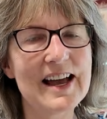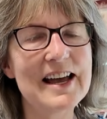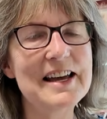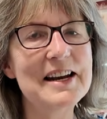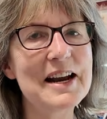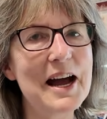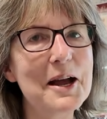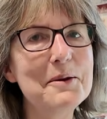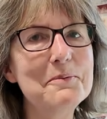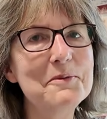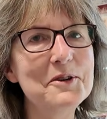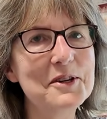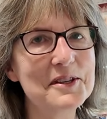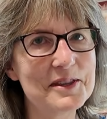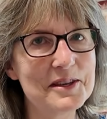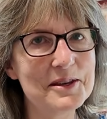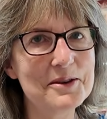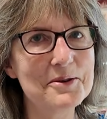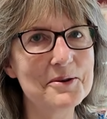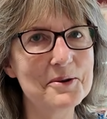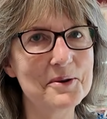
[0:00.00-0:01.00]
And I'm
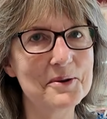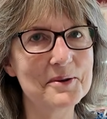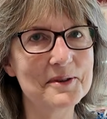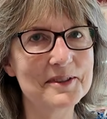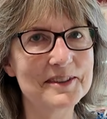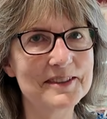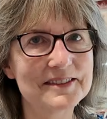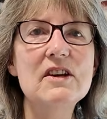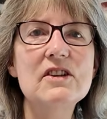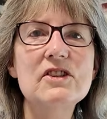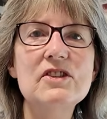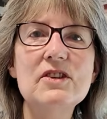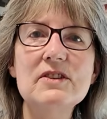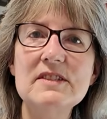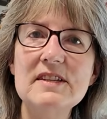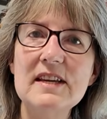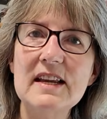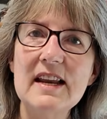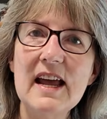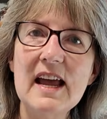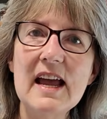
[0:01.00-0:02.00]
with you. So
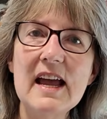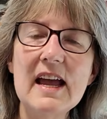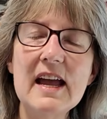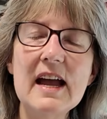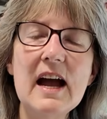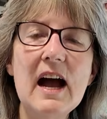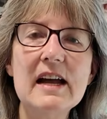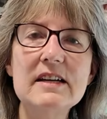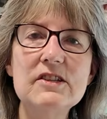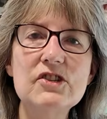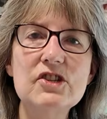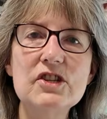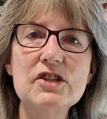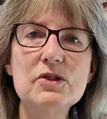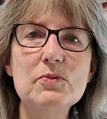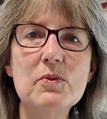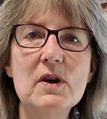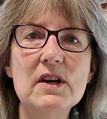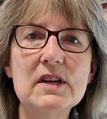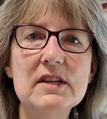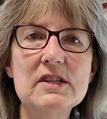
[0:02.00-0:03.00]
today I
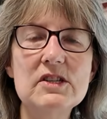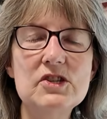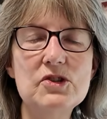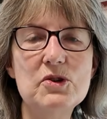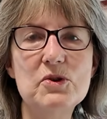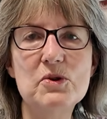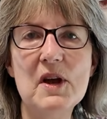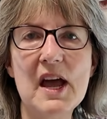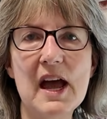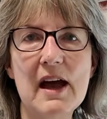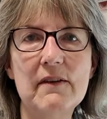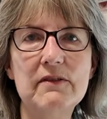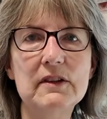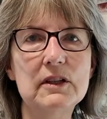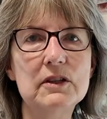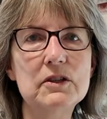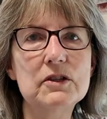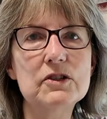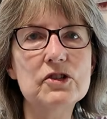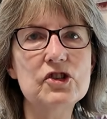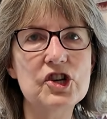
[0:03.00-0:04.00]
just wanted to have a
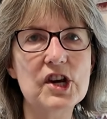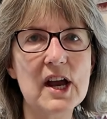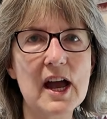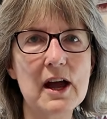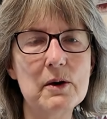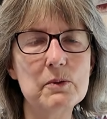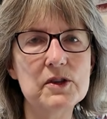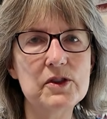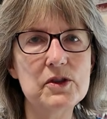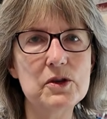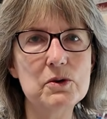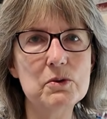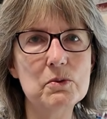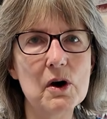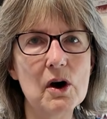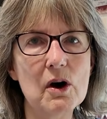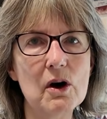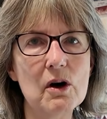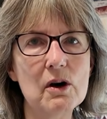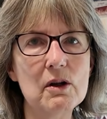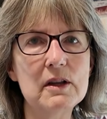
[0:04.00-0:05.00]
little chat with you
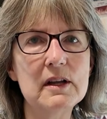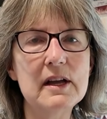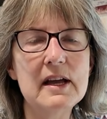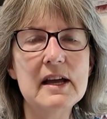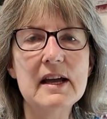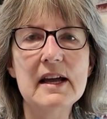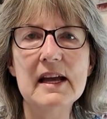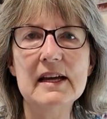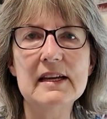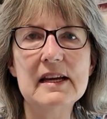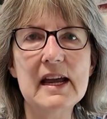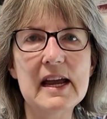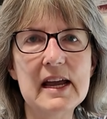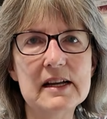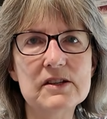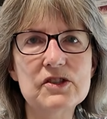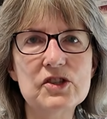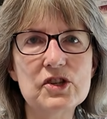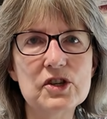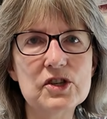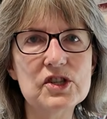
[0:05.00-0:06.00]
all and
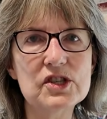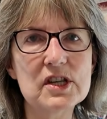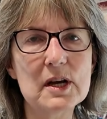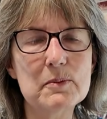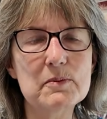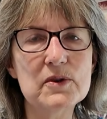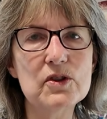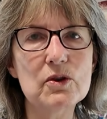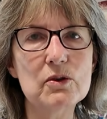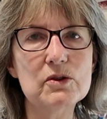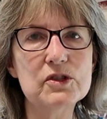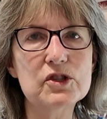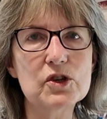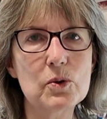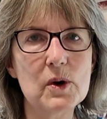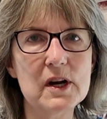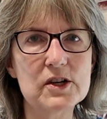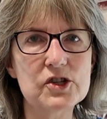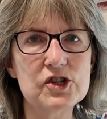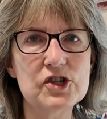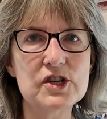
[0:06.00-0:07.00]
answer some of those
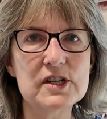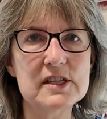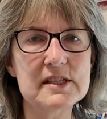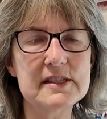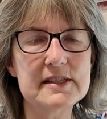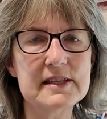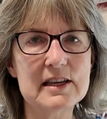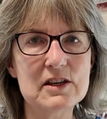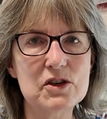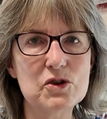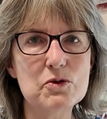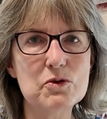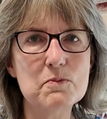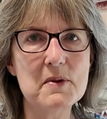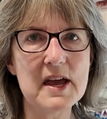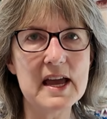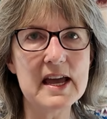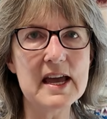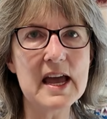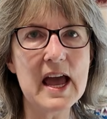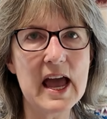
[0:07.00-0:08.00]
questions that you
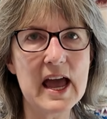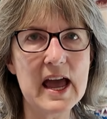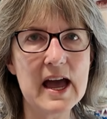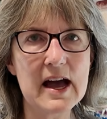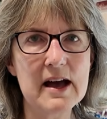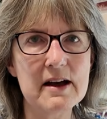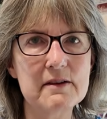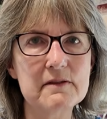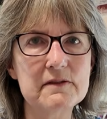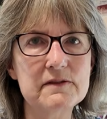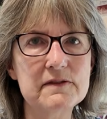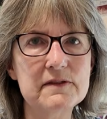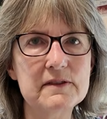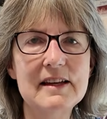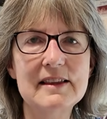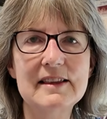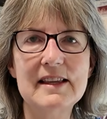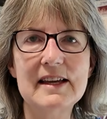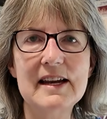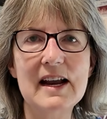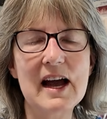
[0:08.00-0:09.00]
may have
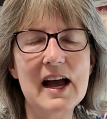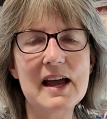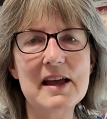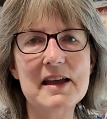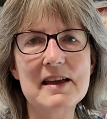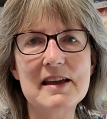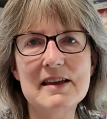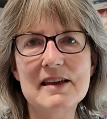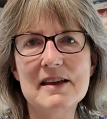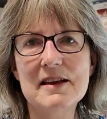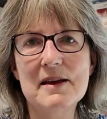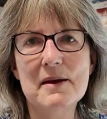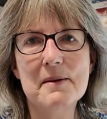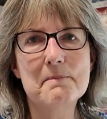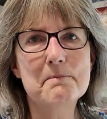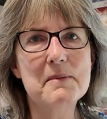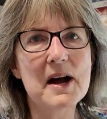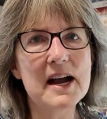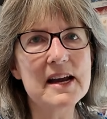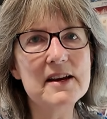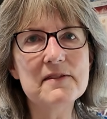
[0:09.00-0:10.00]
that I
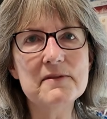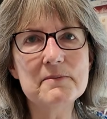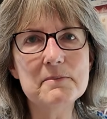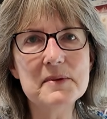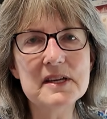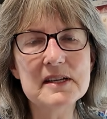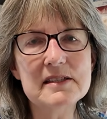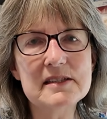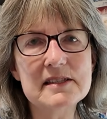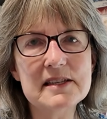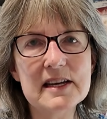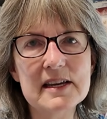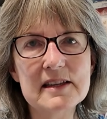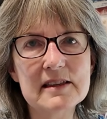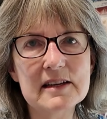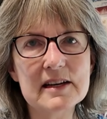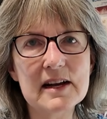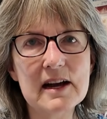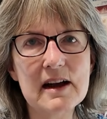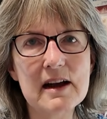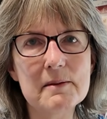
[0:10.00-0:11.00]
might have missed in
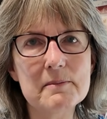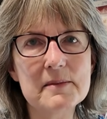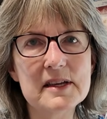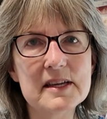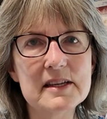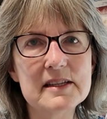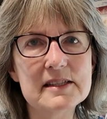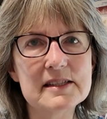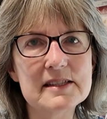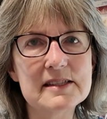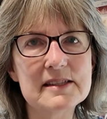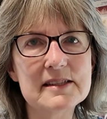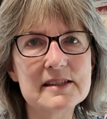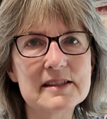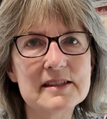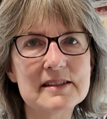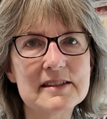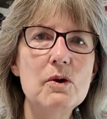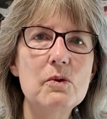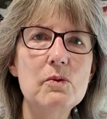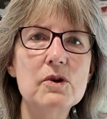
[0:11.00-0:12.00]
the comments.
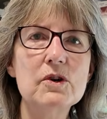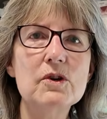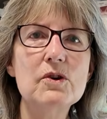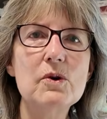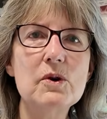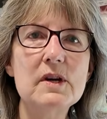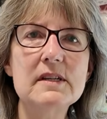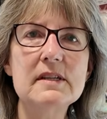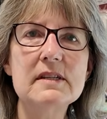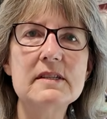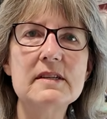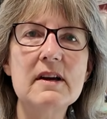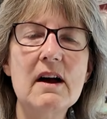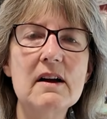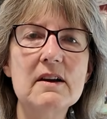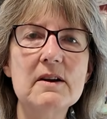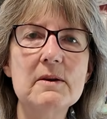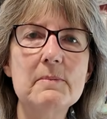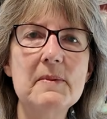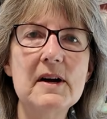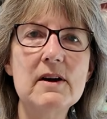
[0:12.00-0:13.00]
We're going to
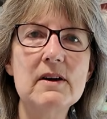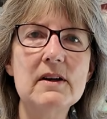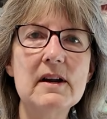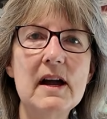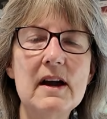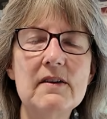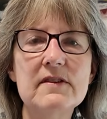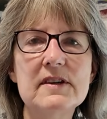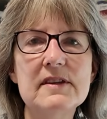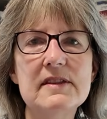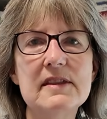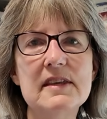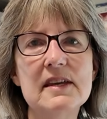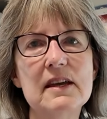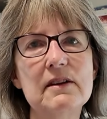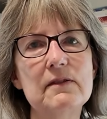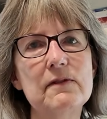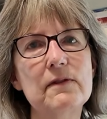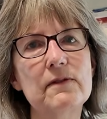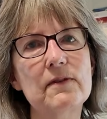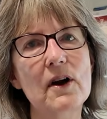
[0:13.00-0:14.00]
talk about
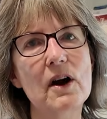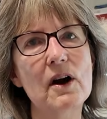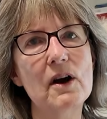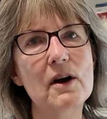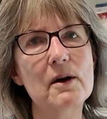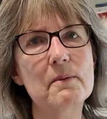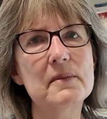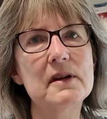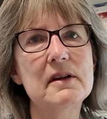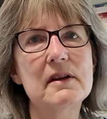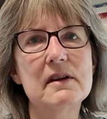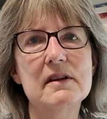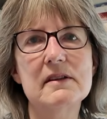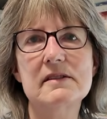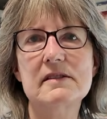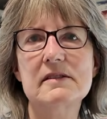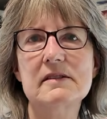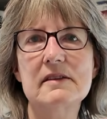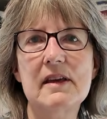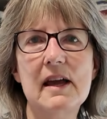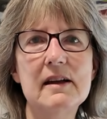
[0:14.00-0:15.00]
everything from
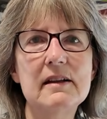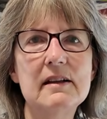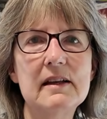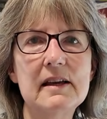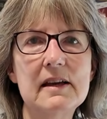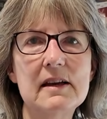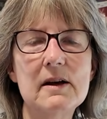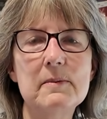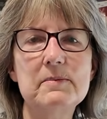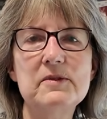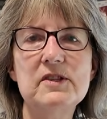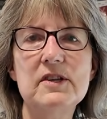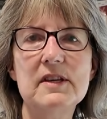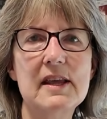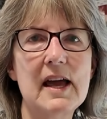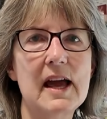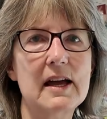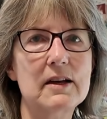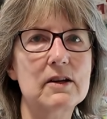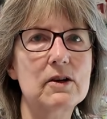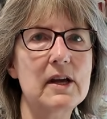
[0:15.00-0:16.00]
scaling up to
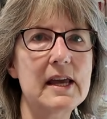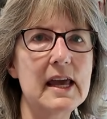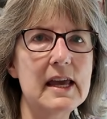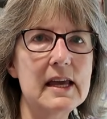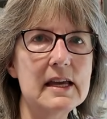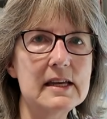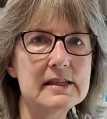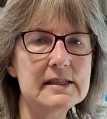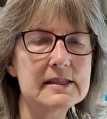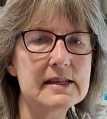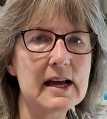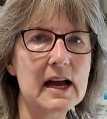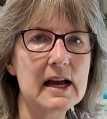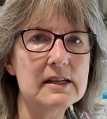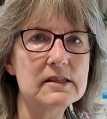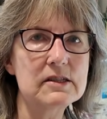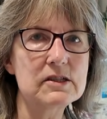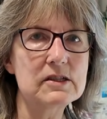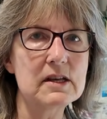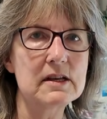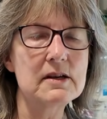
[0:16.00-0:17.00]
that king
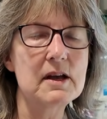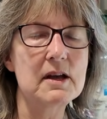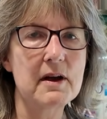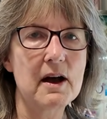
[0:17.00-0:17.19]
size